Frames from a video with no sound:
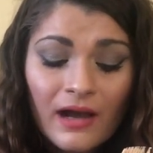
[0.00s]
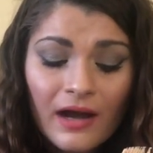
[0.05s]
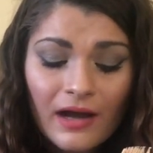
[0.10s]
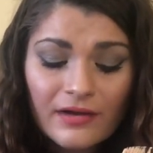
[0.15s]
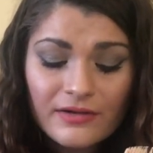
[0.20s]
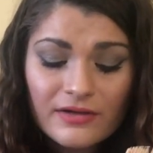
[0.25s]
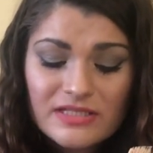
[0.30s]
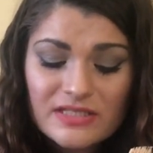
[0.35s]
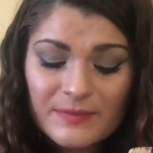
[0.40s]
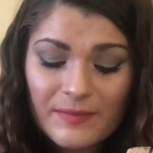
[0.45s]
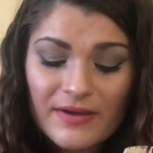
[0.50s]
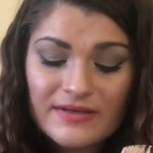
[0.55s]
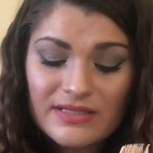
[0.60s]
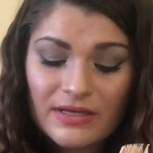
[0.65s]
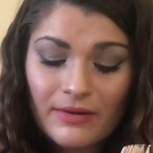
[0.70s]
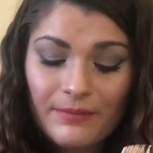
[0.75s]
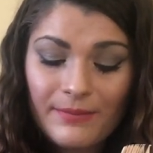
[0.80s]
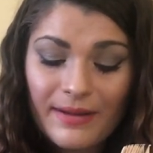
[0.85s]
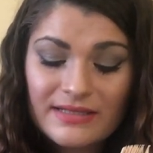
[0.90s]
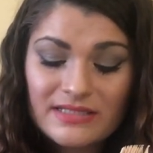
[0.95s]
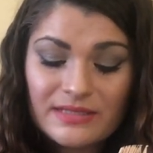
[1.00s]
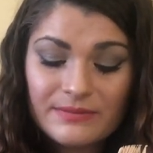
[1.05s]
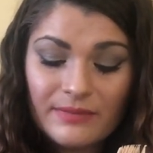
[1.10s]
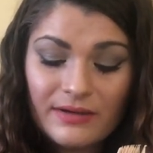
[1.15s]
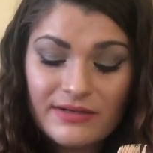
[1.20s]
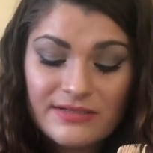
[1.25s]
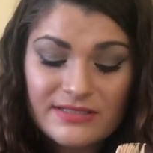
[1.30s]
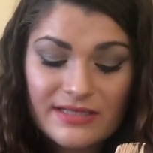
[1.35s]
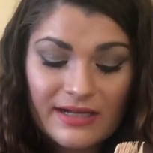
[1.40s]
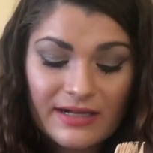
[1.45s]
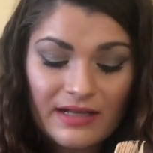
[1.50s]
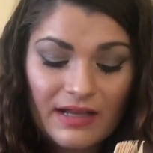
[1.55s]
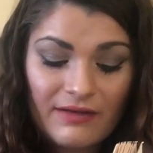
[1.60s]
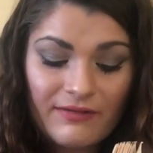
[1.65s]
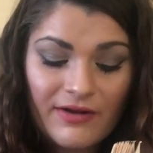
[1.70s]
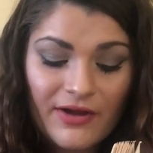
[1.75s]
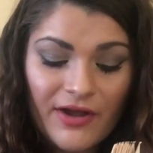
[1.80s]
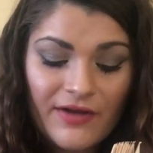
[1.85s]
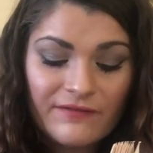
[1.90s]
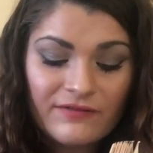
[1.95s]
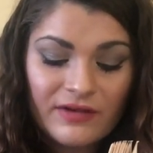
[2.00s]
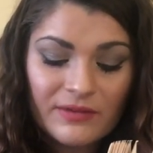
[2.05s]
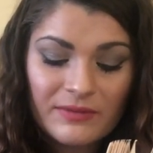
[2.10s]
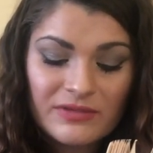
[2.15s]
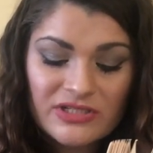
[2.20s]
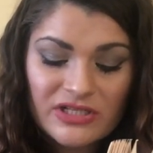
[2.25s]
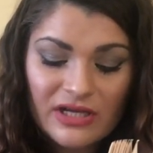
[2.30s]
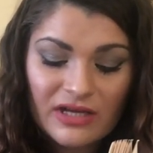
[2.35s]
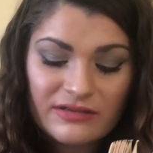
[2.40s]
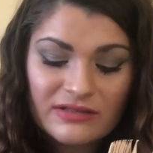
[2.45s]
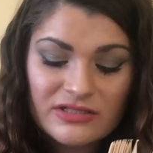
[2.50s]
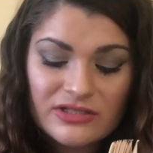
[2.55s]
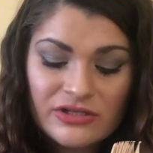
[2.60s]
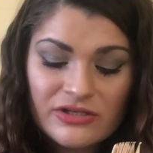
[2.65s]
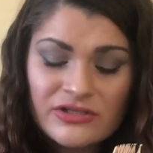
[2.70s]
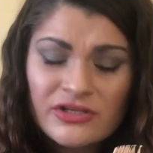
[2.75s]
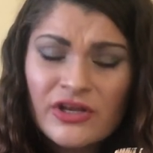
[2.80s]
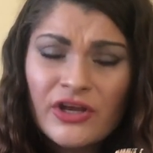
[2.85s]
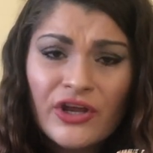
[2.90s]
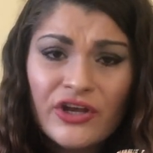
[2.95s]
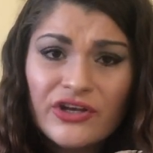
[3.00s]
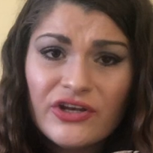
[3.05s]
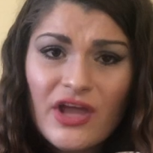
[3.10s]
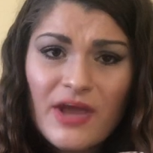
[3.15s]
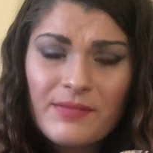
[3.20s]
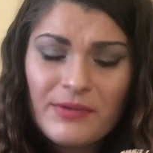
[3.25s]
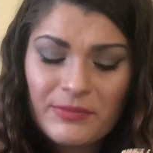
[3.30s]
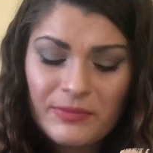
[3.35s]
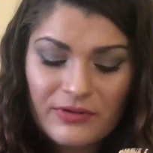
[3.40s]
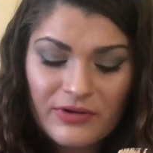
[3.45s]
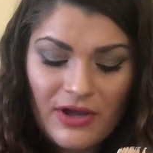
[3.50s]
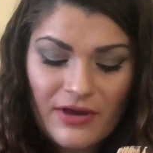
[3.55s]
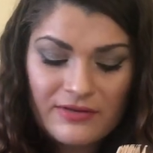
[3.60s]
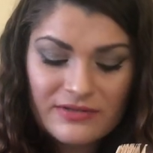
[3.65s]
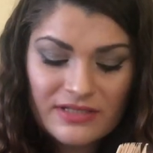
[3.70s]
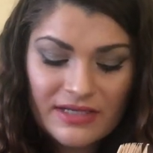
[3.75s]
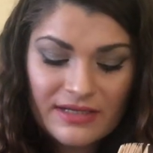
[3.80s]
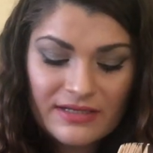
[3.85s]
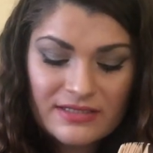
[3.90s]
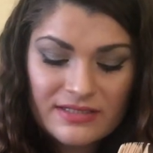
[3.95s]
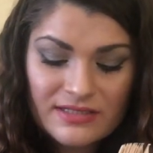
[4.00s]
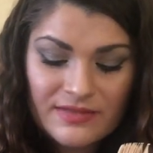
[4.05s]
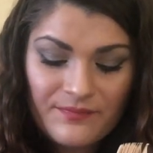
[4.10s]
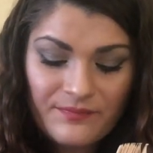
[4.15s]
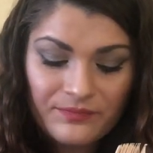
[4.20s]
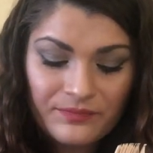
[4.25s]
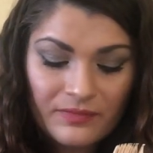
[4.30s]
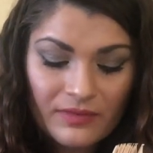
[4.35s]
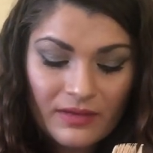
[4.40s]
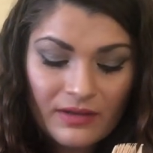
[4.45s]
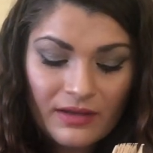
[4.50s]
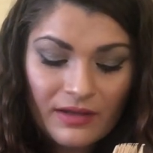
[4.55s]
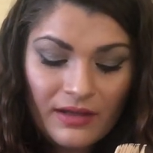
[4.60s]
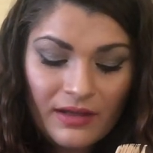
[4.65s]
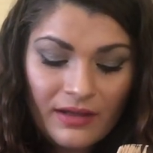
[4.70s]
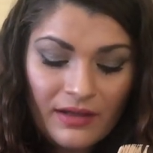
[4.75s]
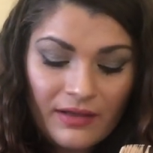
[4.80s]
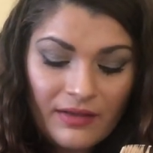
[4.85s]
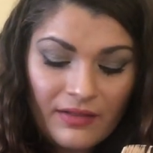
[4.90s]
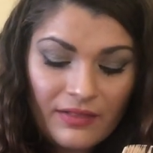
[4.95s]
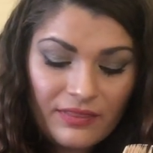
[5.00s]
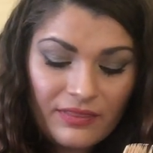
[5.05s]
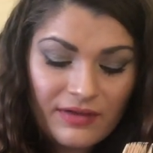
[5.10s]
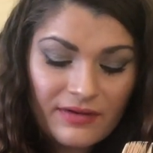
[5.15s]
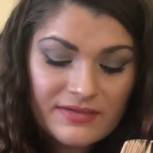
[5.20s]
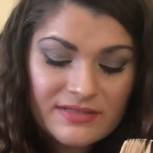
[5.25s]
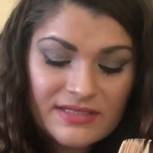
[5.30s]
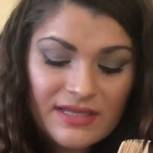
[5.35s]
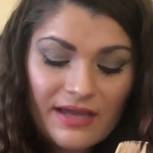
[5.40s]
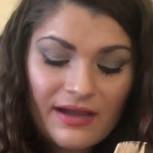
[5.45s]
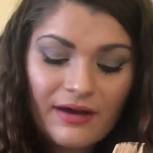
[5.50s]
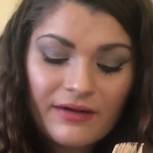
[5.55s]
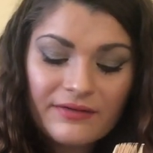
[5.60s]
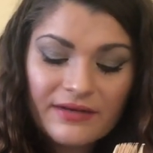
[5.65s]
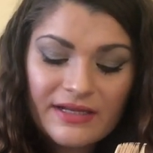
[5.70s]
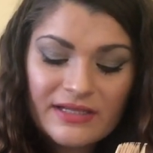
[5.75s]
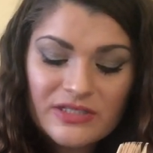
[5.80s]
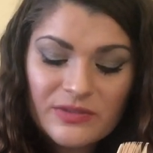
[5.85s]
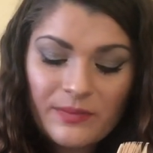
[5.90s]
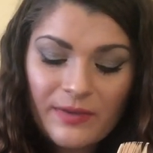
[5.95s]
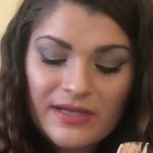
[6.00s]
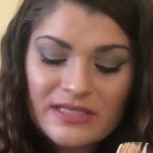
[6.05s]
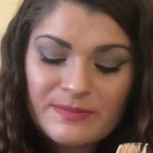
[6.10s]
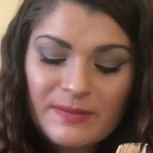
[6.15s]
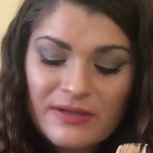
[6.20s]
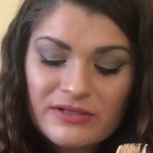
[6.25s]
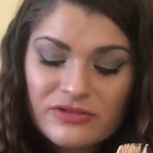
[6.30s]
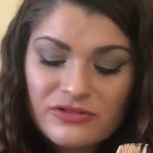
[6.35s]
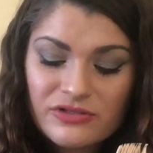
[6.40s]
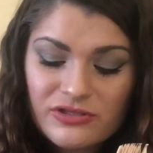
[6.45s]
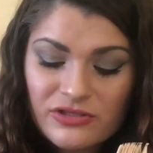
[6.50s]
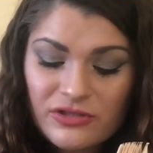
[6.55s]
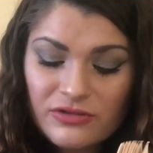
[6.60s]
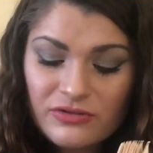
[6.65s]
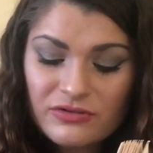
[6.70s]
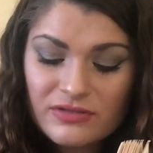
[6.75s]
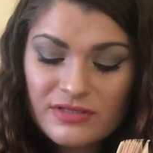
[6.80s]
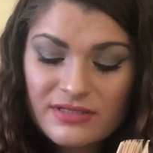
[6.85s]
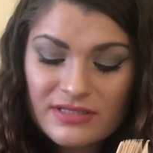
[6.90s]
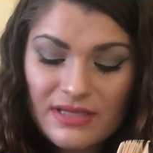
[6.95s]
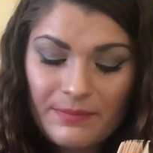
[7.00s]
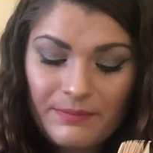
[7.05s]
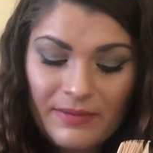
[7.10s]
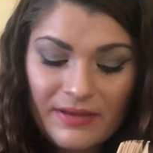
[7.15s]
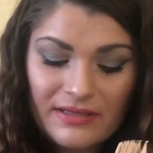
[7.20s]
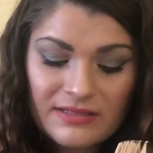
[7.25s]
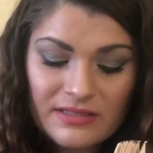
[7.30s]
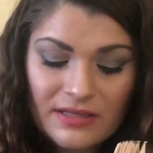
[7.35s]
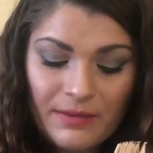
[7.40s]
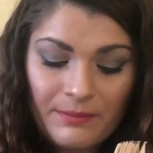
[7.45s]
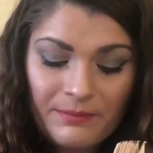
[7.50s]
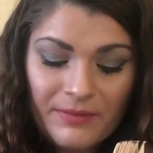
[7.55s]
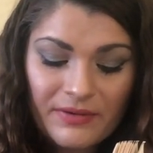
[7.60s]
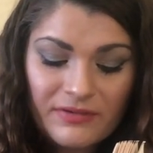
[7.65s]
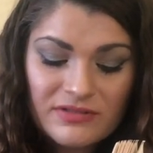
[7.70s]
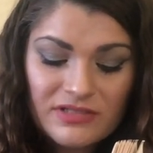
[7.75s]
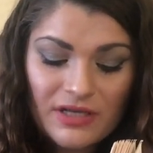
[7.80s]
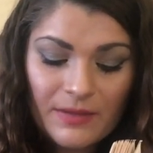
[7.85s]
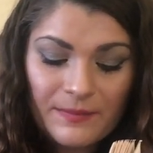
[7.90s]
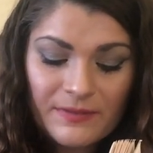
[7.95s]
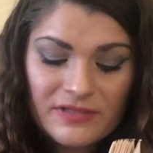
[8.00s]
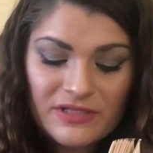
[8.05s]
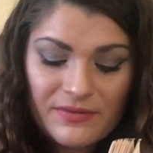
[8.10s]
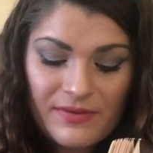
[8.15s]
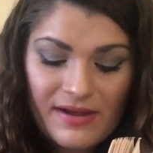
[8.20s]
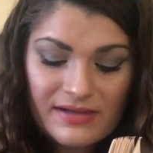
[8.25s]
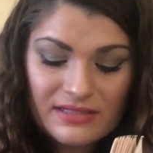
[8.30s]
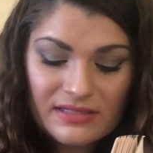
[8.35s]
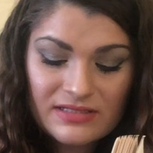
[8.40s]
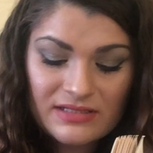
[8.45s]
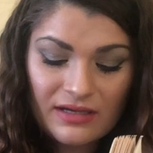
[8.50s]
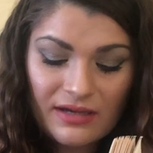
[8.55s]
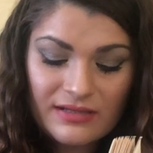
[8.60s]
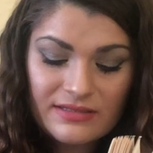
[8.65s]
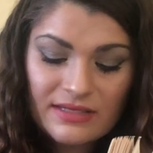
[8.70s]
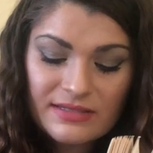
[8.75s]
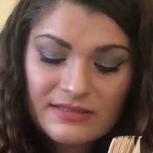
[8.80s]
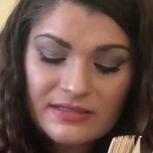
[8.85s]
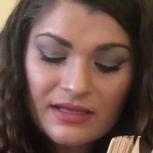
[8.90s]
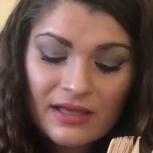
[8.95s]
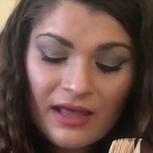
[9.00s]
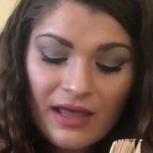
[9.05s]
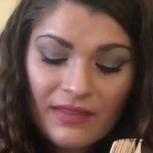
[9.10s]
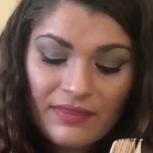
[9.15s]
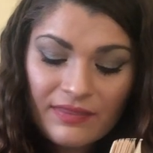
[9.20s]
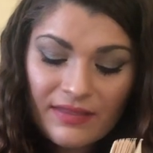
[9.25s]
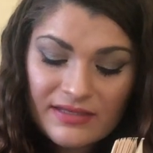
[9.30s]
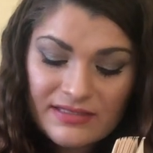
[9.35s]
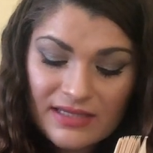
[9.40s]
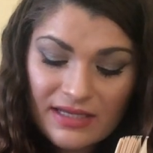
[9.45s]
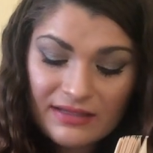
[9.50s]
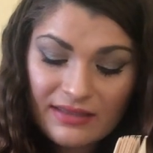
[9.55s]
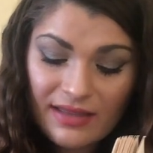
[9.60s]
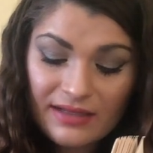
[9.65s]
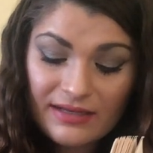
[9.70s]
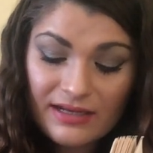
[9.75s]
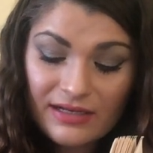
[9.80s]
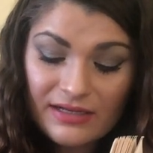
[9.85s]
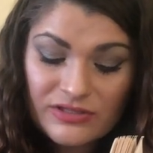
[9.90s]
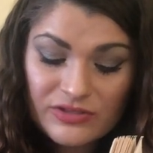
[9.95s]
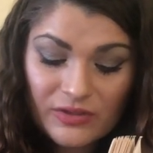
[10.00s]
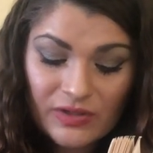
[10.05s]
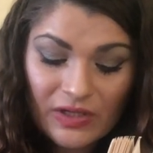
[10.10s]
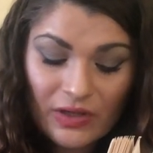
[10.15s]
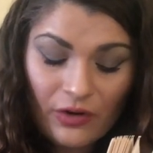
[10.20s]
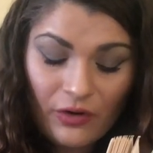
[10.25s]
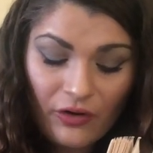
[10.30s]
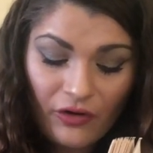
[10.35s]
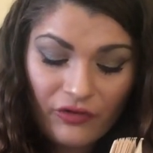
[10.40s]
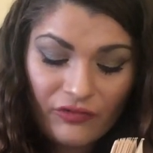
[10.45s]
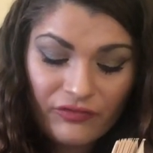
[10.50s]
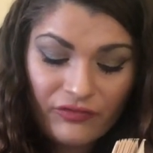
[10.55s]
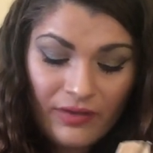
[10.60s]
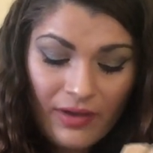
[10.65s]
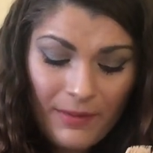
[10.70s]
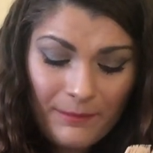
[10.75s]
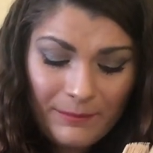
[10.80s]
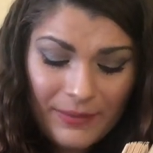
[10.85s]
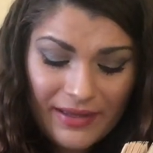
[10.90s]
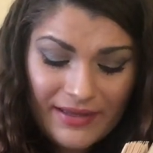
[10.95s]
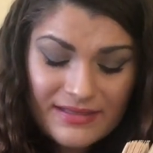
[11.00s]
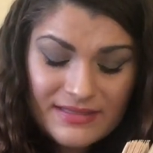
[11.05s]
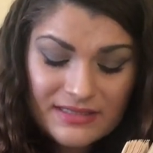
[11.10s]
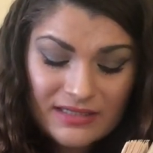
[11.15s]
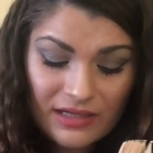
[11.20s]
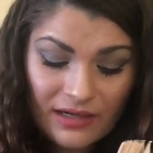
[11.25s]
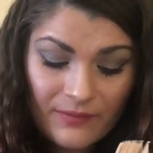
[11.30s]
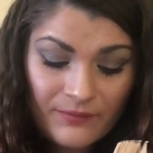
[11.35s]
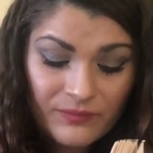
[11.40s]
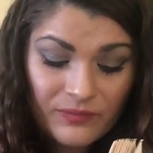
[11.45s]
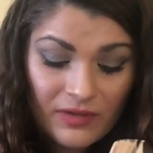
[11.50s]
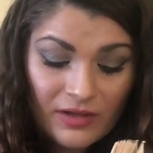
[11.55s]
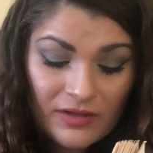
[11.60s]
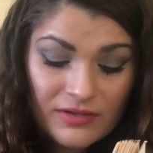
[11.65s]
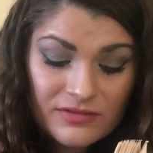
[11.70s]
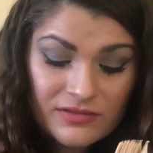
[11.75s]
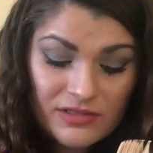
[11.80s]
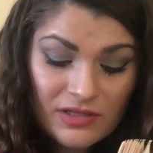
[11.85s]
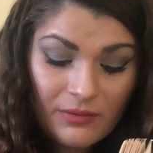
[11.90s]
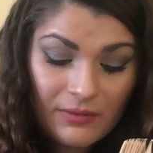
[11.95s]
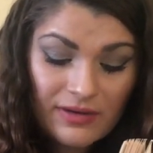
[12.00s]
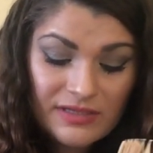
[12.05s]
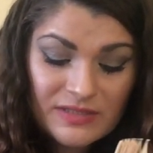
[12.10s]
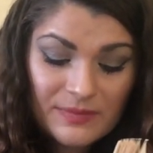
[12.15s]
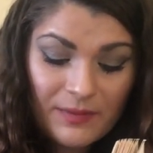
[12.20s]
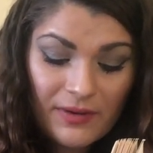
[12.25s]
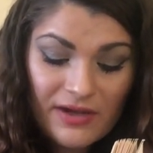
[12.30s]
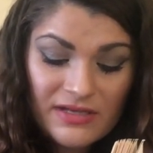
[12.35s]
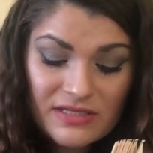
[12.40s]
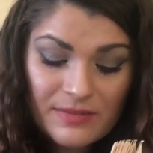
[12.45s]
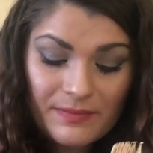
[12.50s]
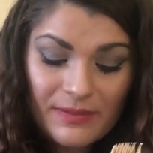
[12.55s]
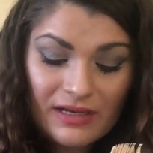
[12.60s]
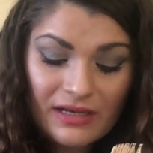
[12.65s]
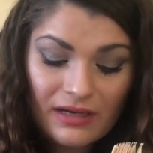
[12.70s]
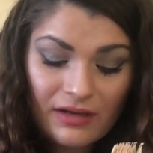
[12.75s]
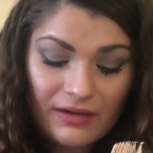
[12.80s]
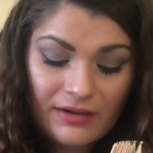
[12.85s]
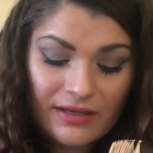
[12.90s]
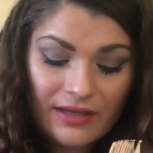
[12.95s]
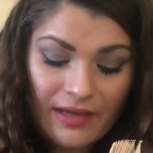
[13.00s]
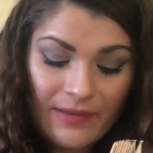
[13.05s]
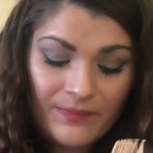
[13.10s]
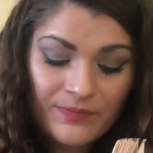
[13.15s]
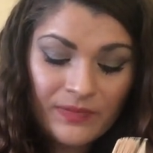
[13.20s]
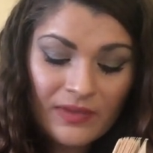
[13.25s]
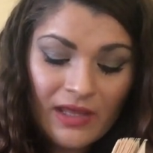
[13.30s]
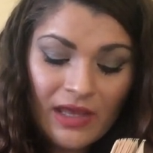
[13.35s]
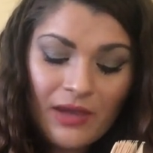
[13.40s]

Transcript: I don't suppose that will matter much, said Clary hopefully when she heard this news. Nobody will notice. They'll say I'll need to wear special shoes, said Peter, built up and do exercises. They said they nearly took it off. Peter! So I suppose I've been lucky.